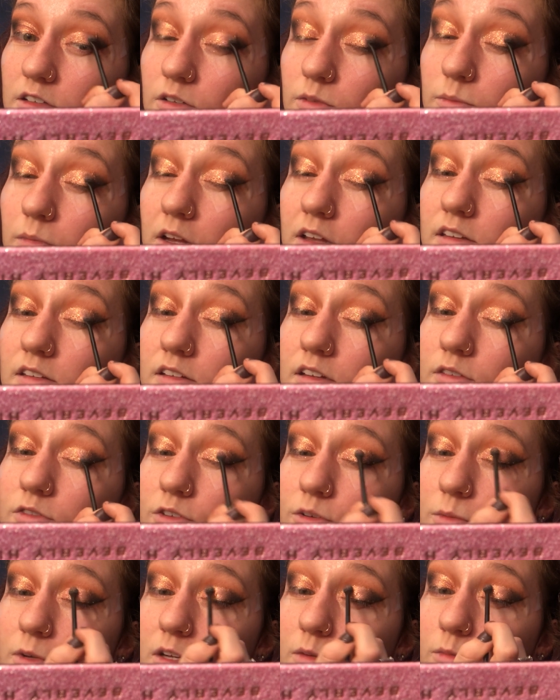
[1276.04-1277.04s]
messy
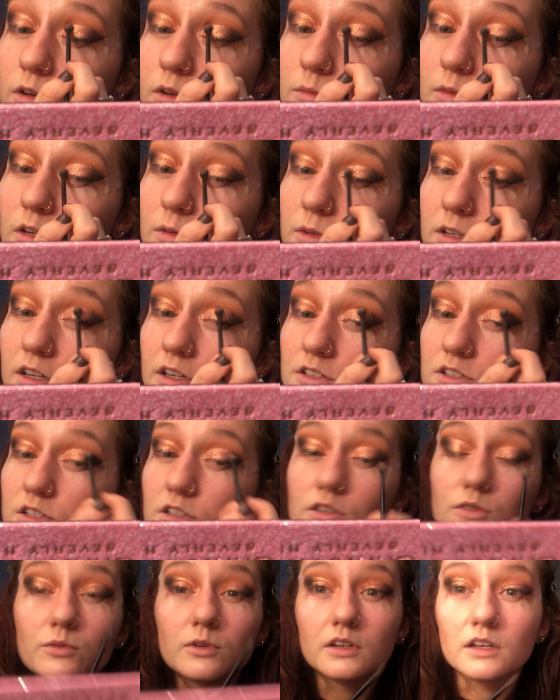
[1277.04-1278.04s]
for me, but maybe I
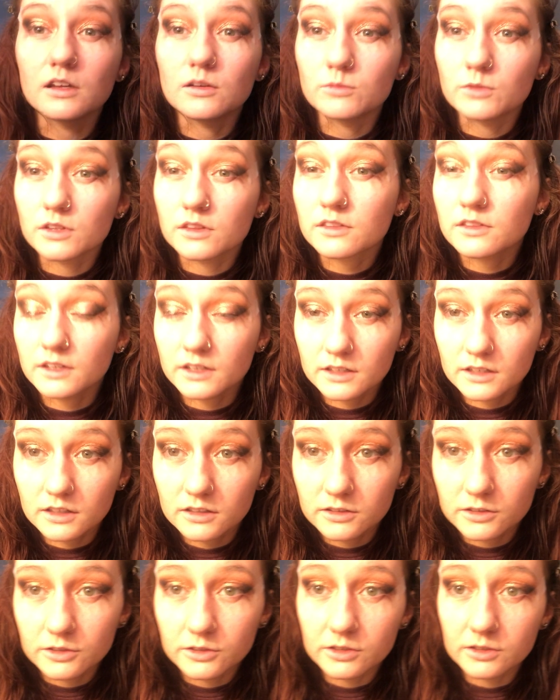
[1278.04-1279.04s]
should have went in with like a
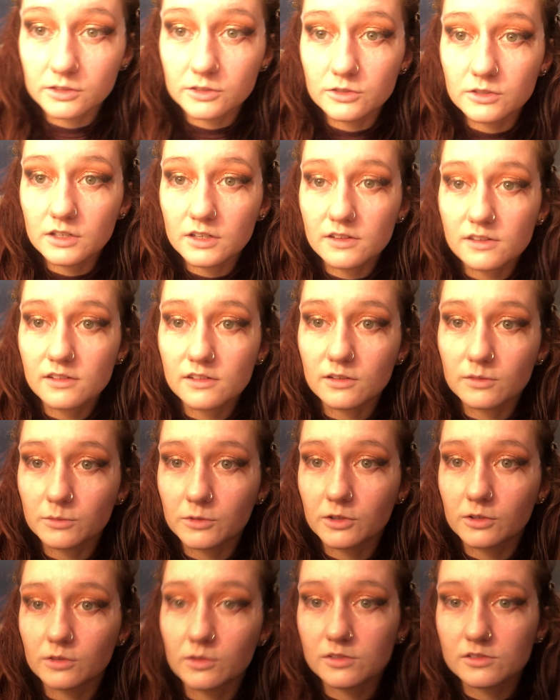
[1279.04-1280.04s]
glitter glue, because some
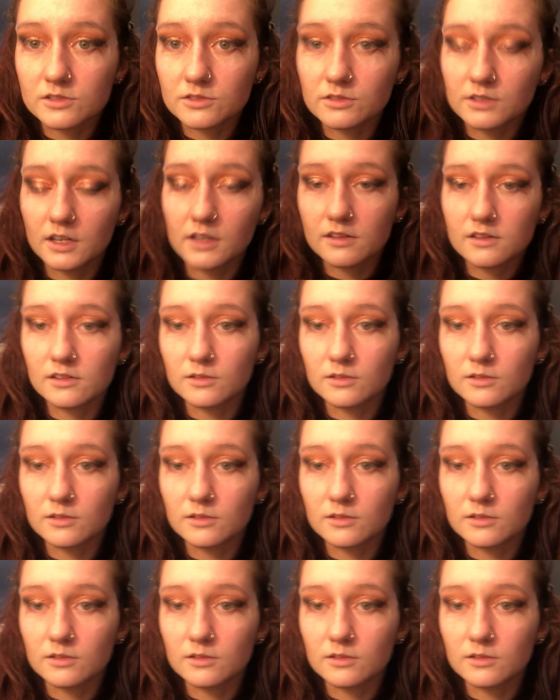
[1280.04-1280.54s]
girls do that